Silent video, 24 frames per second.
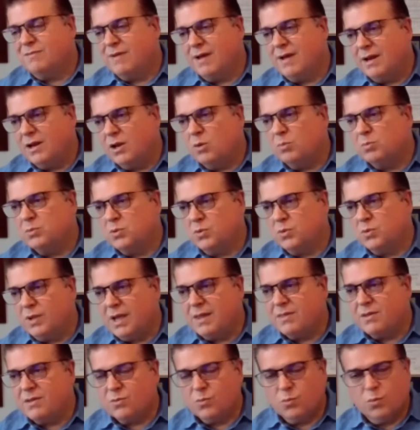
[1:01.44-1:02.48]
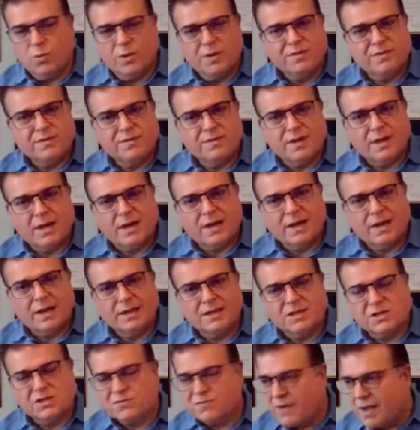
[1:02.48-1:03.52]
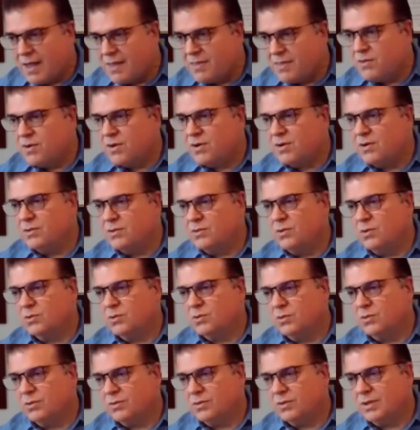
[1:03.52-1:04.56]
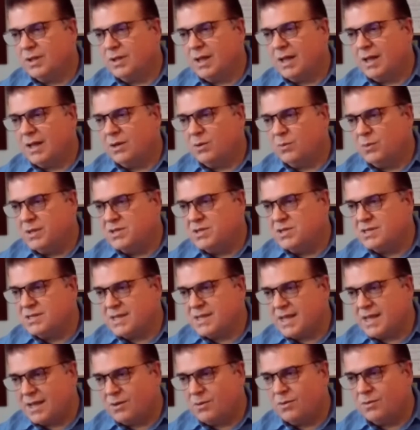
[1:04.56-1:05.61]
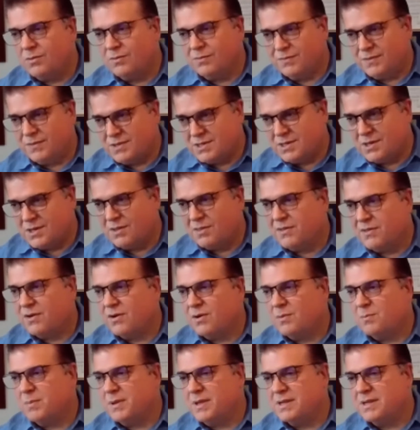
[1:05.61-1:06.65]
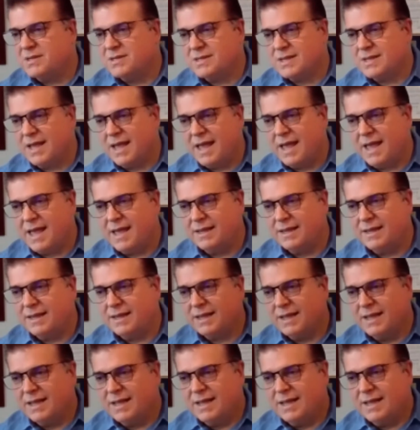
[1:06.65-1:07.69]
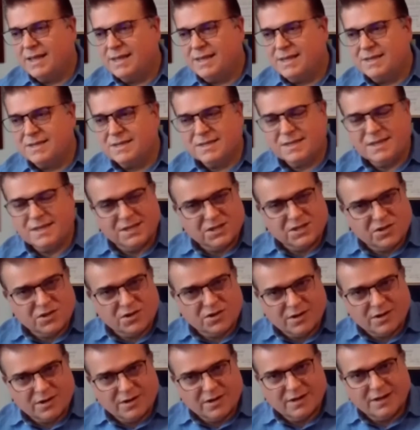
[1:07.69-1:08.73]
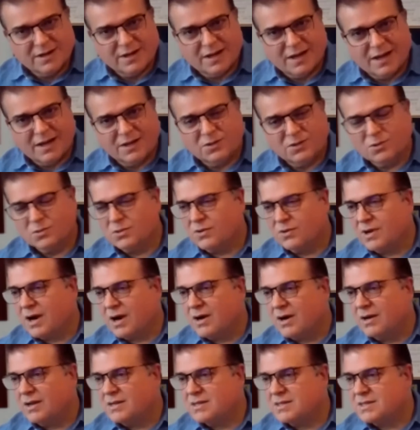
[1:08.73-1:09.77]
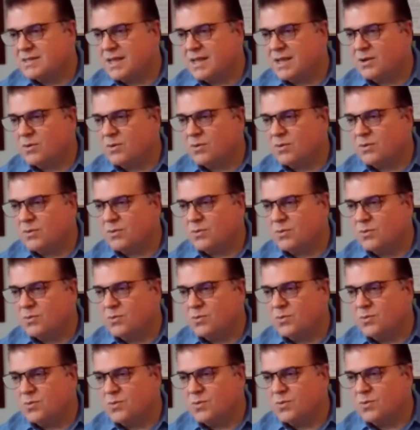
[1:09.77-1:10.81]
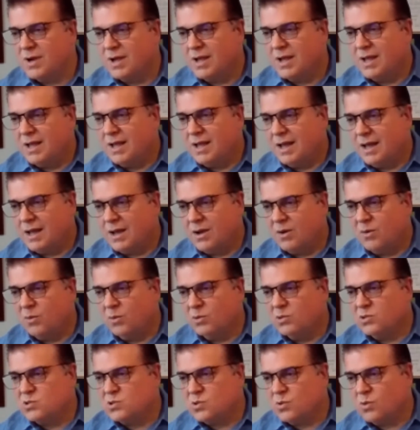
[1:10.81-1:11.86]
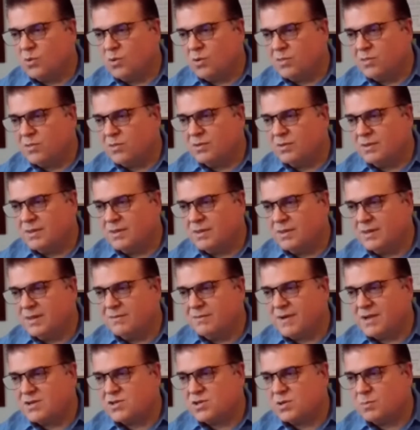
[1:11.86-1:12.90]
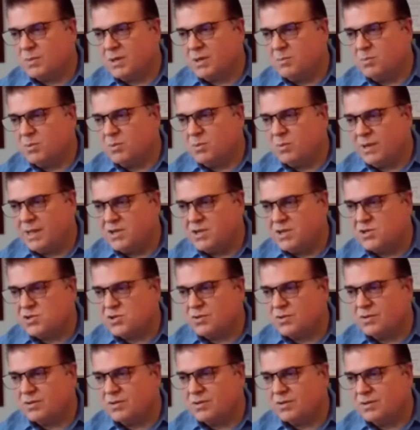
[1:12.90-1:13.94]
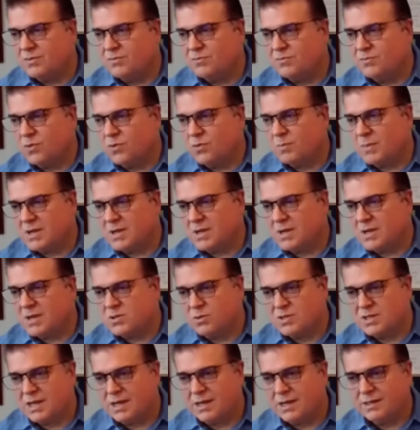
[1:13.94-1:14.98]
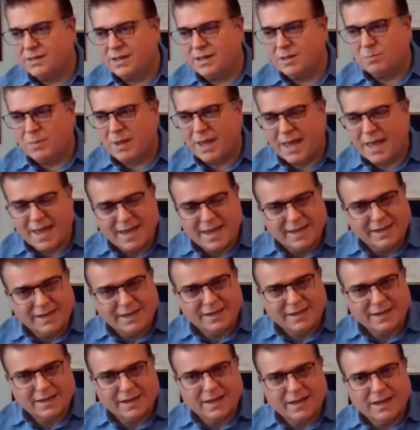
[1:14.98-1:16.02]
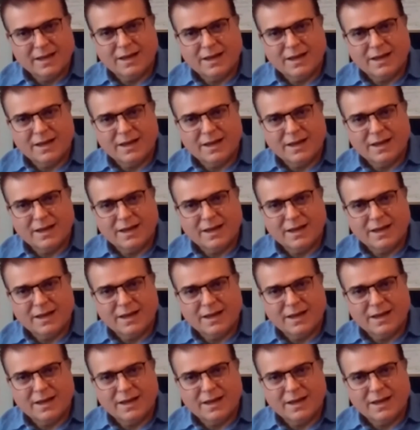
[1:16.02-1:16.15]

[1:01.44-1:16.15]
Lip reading: developed together with his father, Dr. Luigi Stecco, physical therapist, and his sister, Dr. Carla Stecco, who also authored the Fascial Manipulation for Musculoskeletal Pain